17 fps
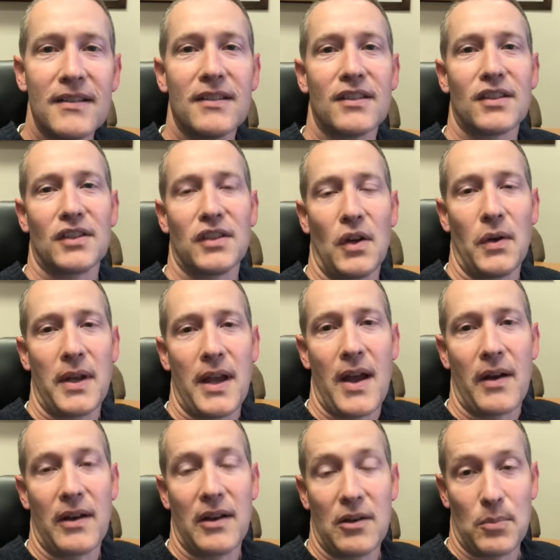slow
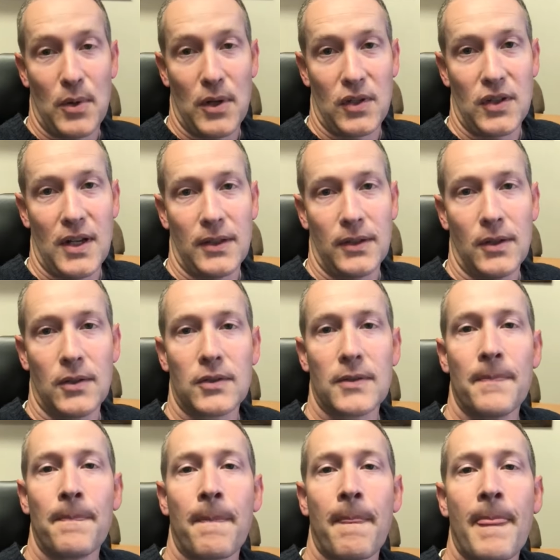down and appreciate those.
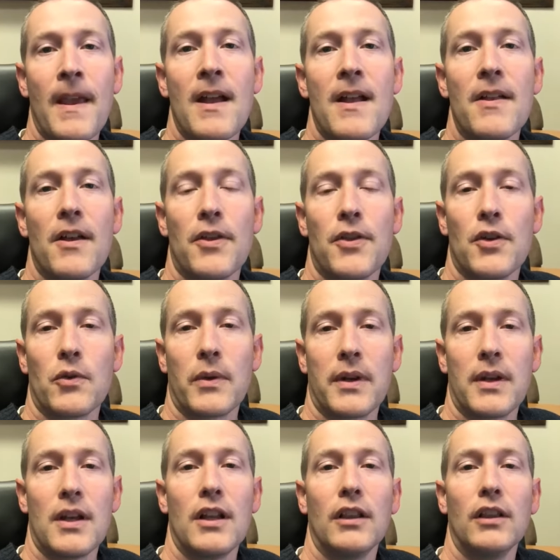The third
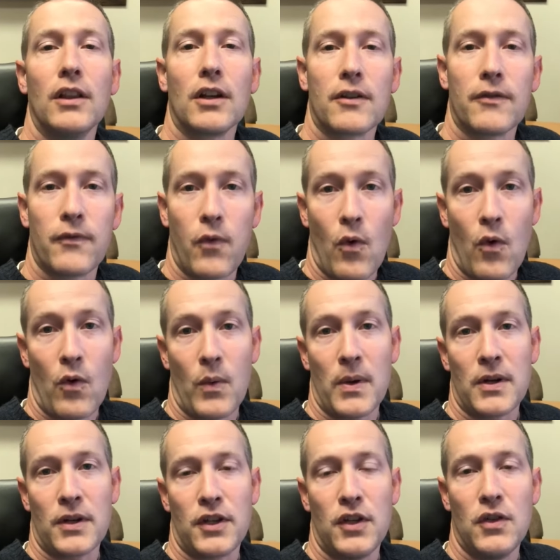one, look
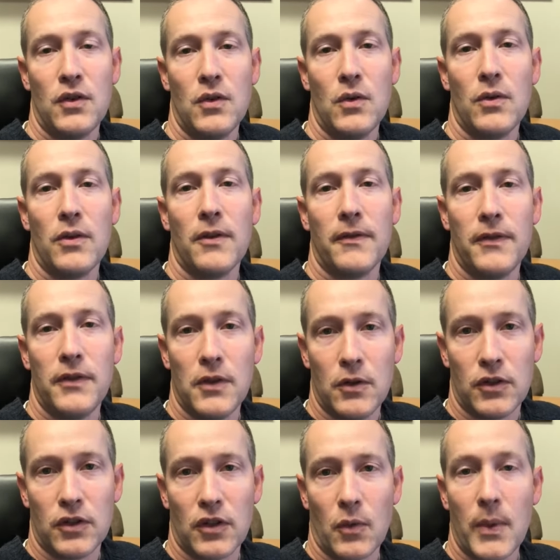forward to the
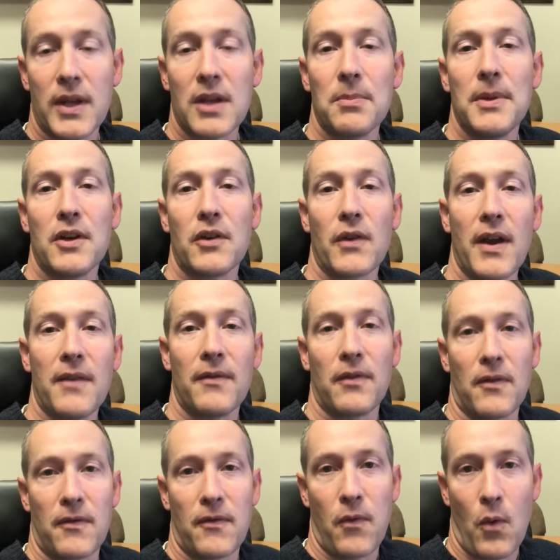future. We can be
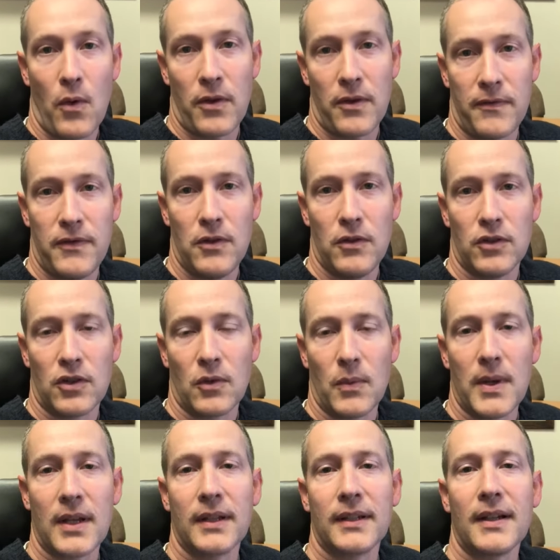grateful for the future.
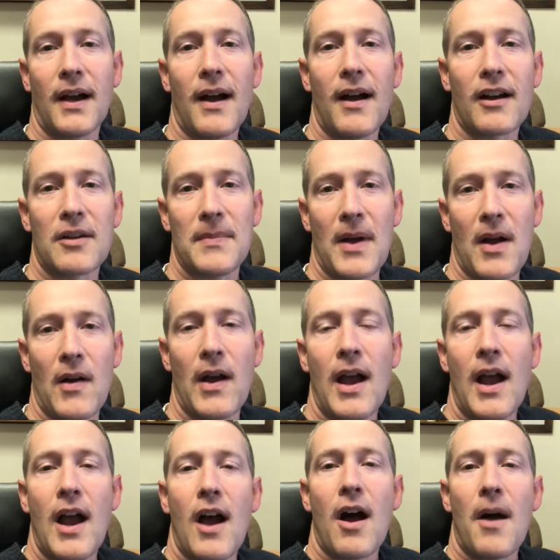We can talk about
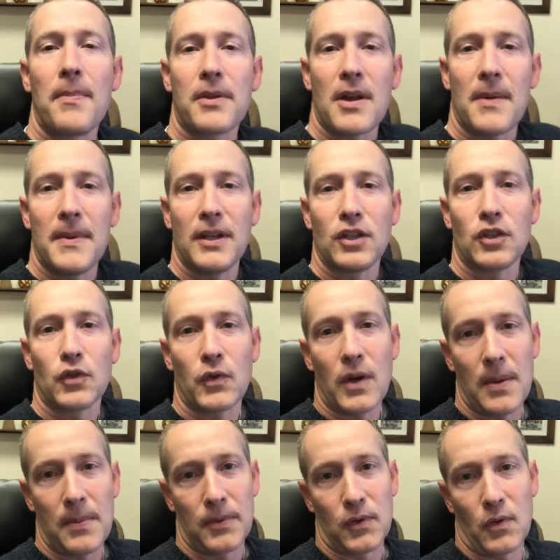upcoming
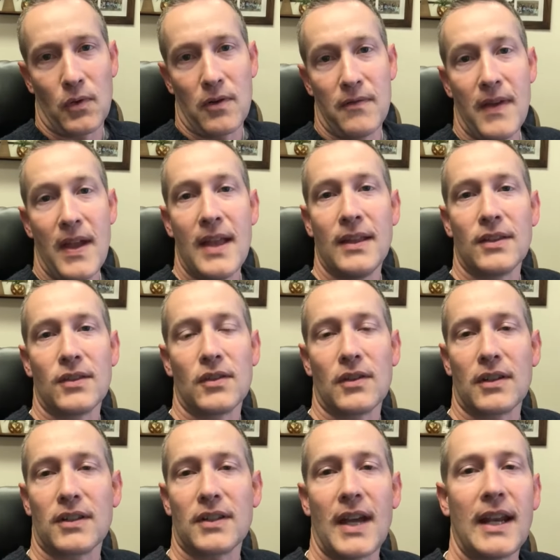trips or events or
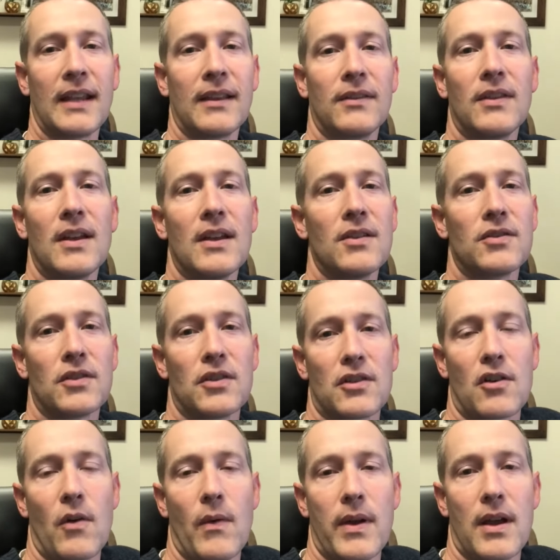exciting things that are
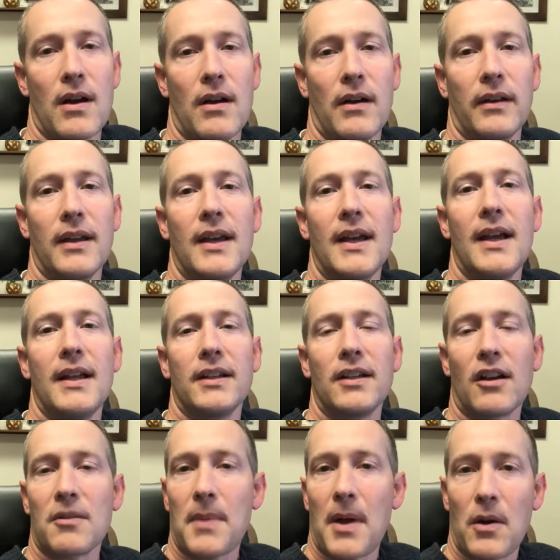going on.
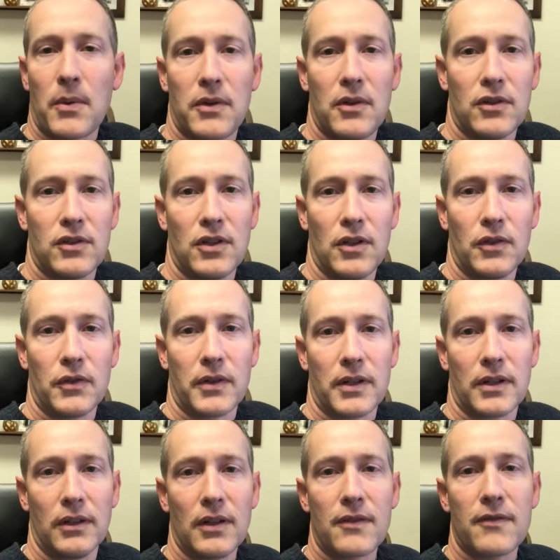Talk about it with your children.
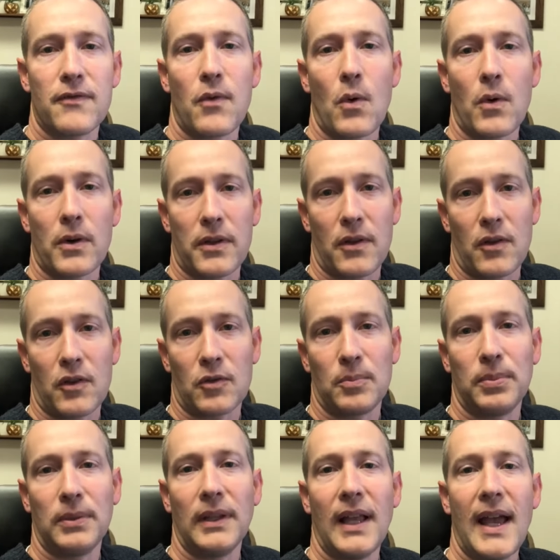Look forward to those.
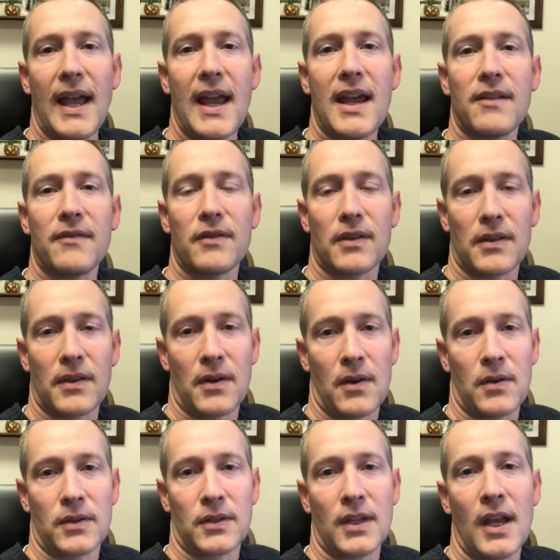Plan for
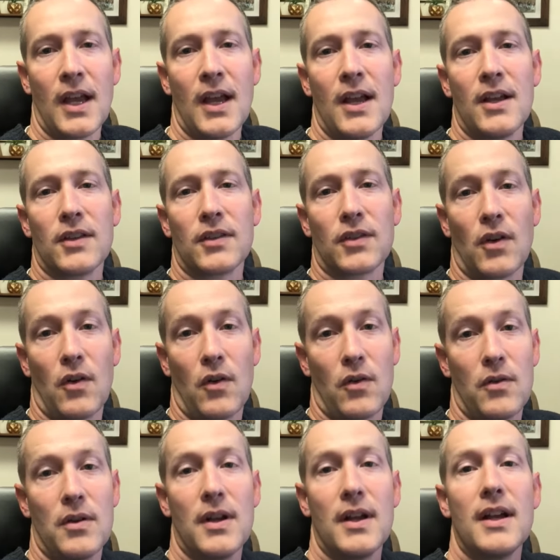those.
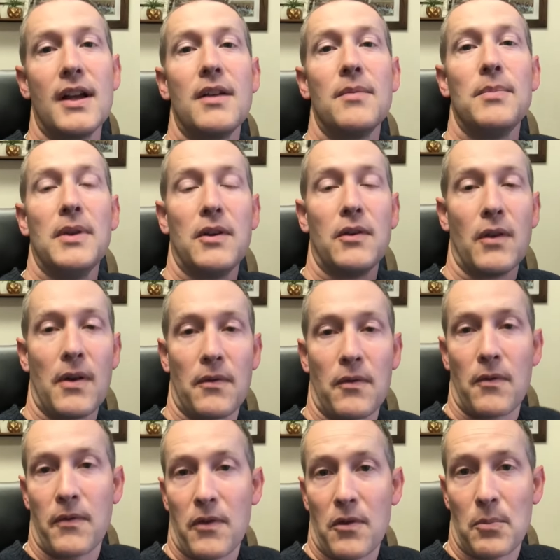So be
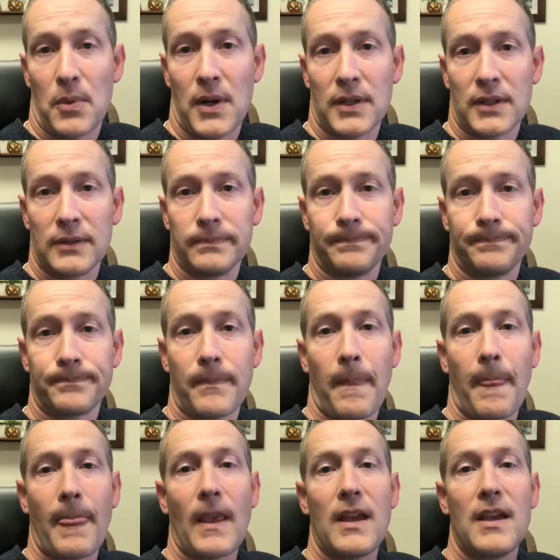grateful for the present
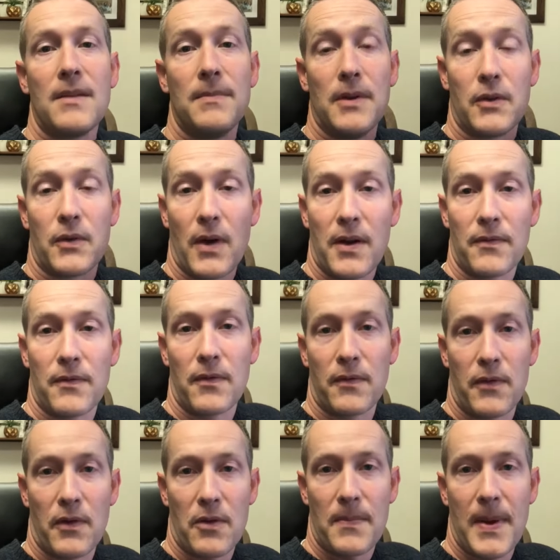be grateful
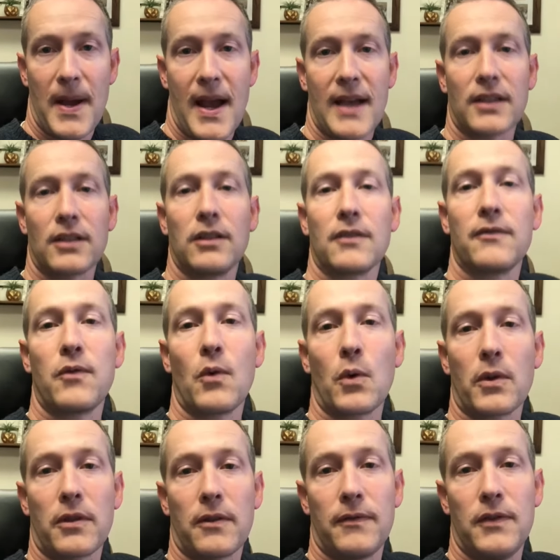for the past. Look
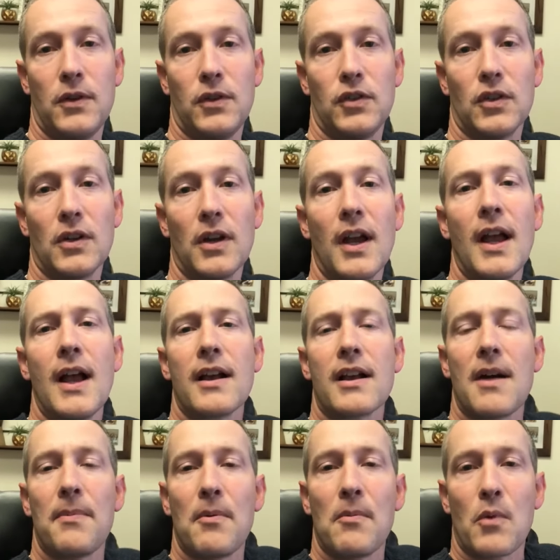forward to the future. A
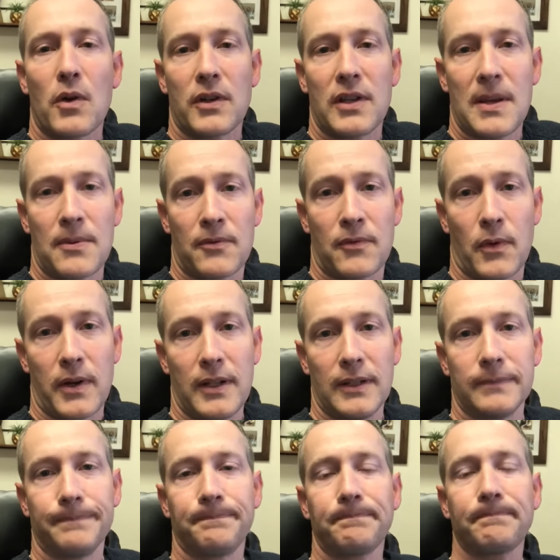couple more tips for
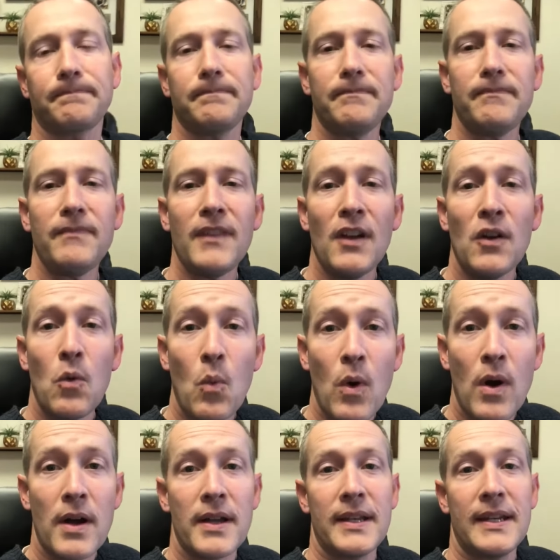you.
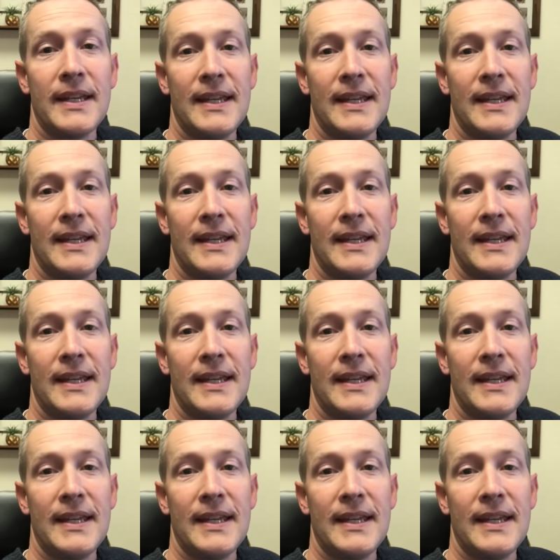One